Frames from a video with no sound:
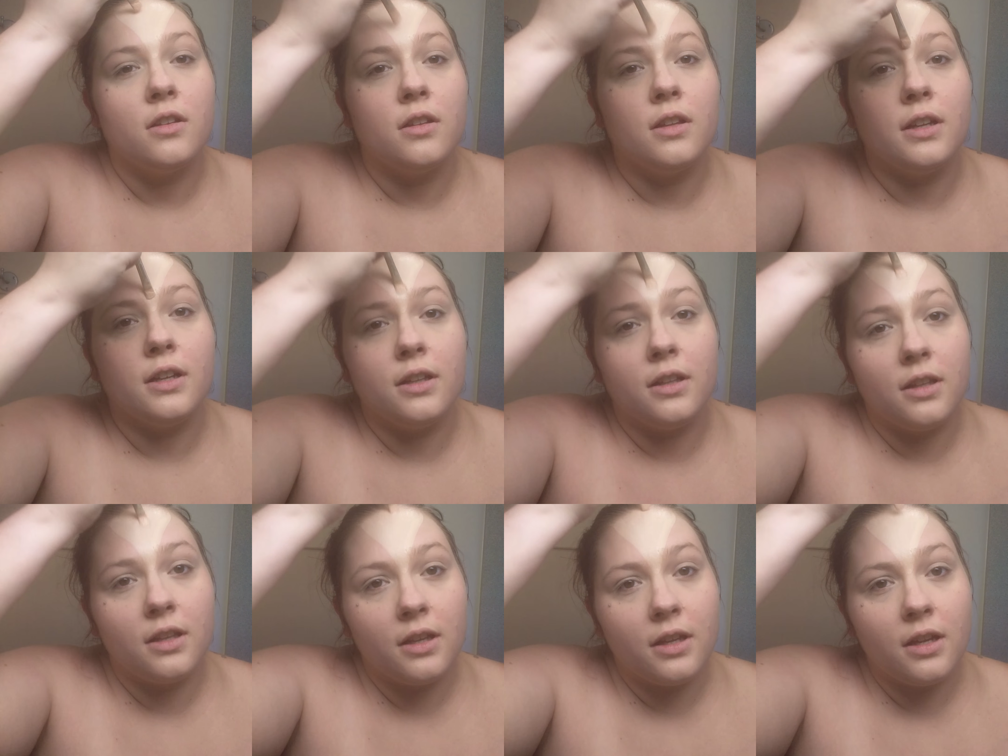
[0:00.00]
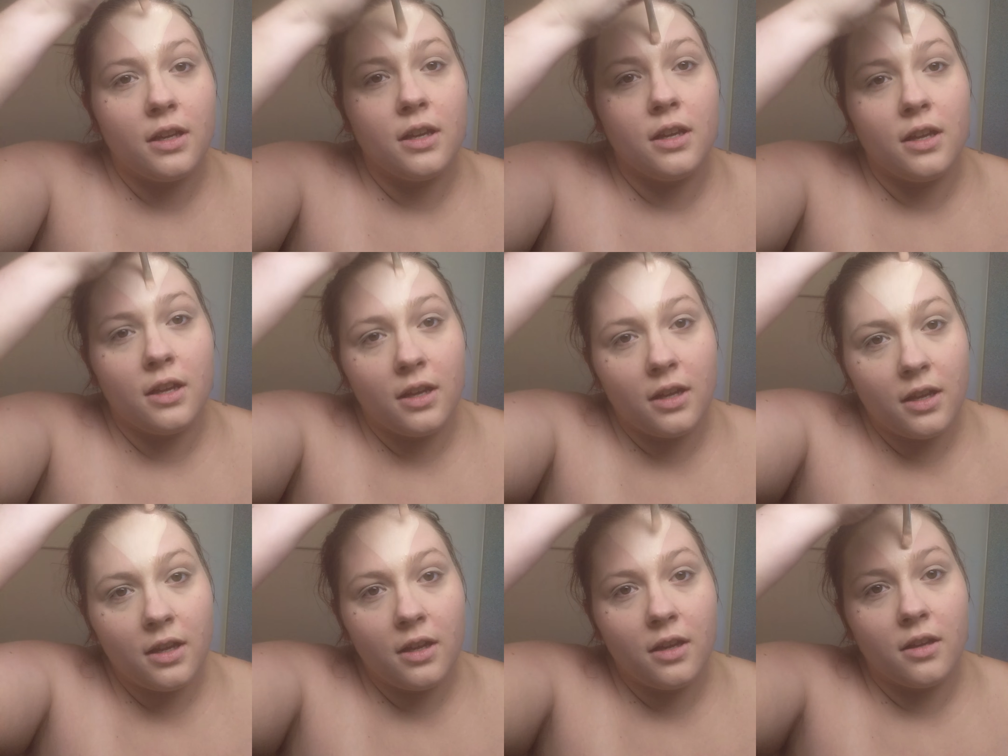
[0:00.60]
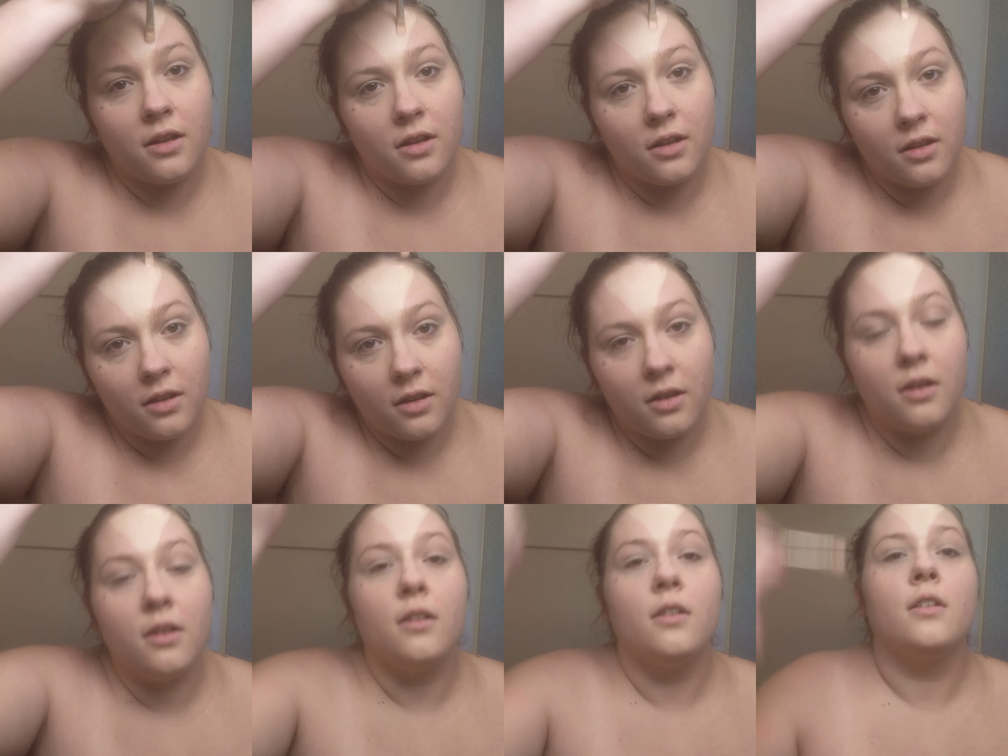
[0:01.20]
Like that.
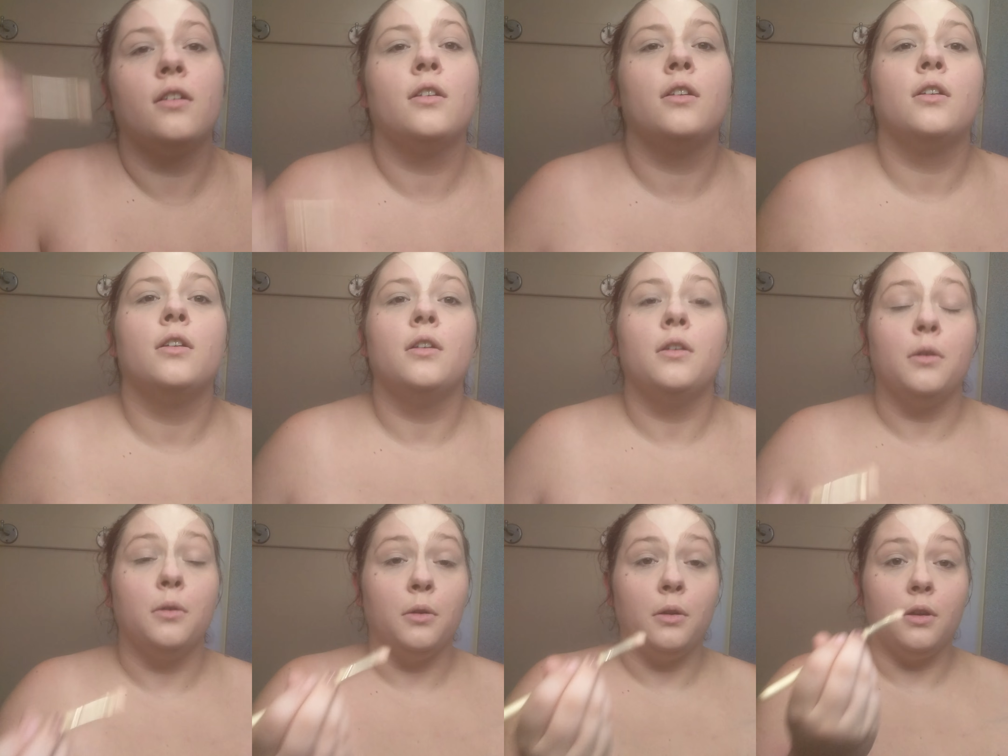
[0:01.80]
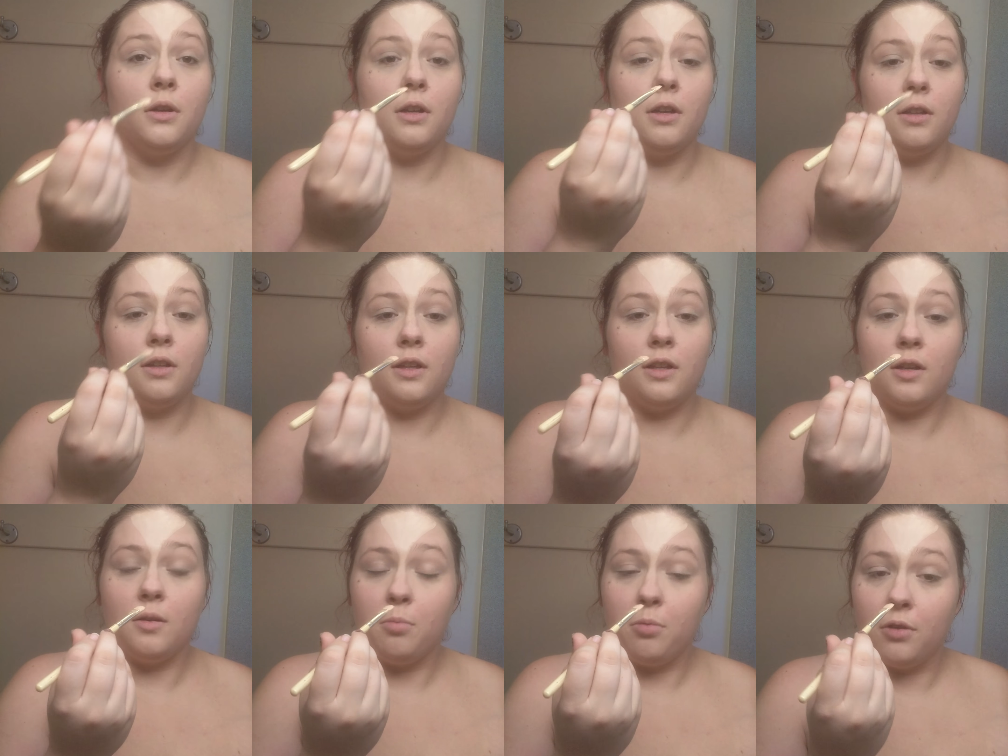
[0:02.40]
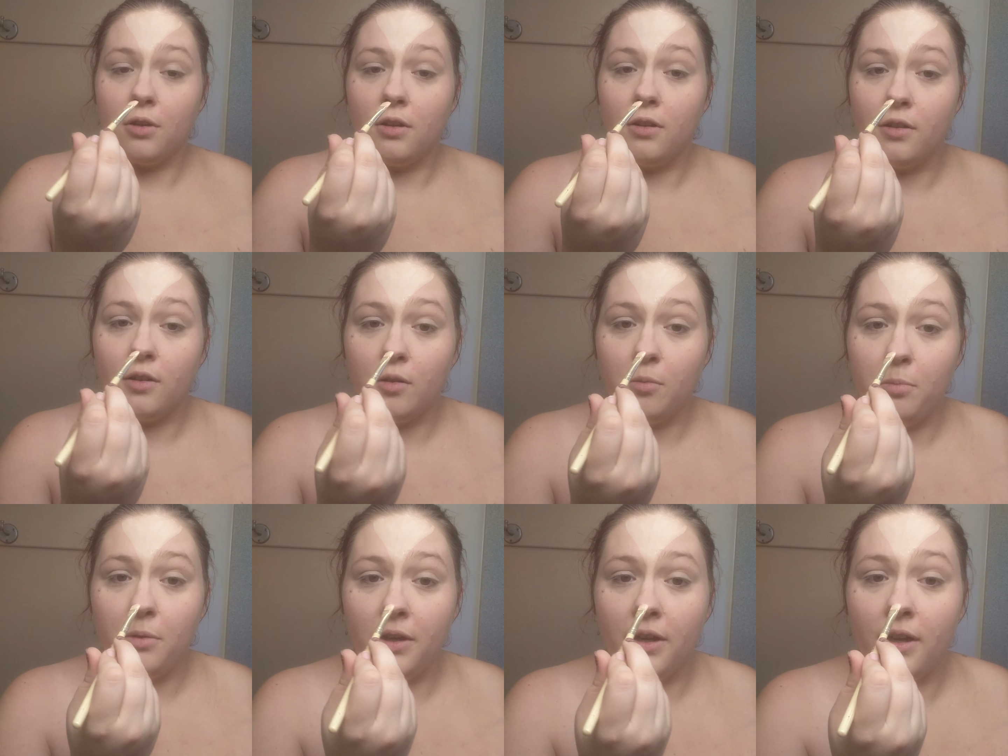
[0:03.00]
And then I put a little
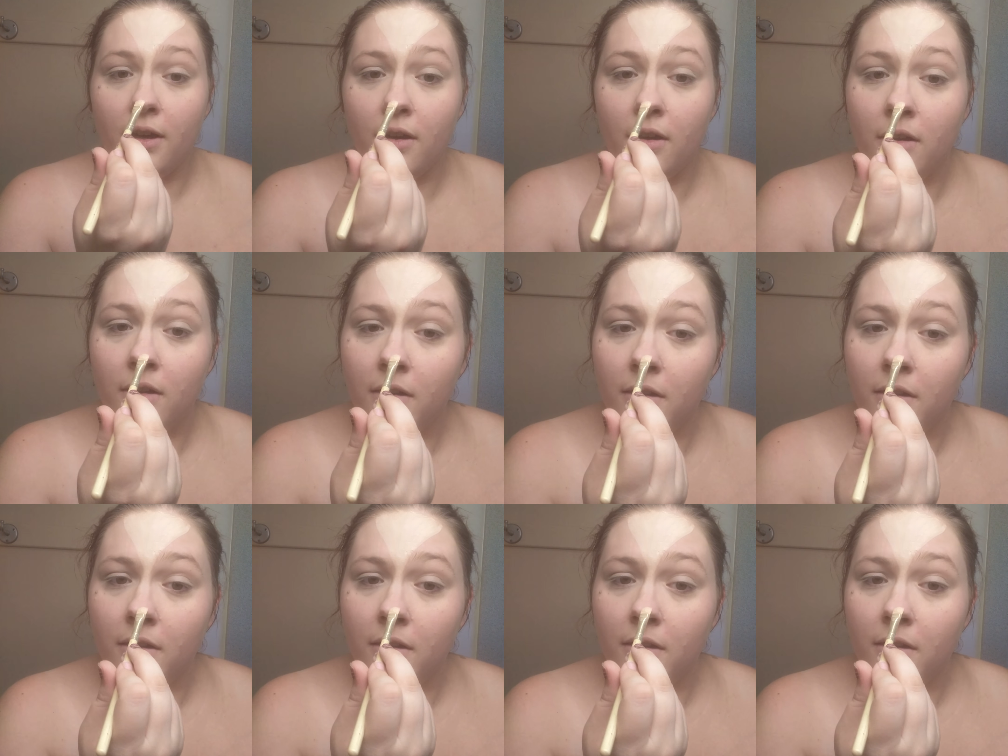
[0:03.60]
bit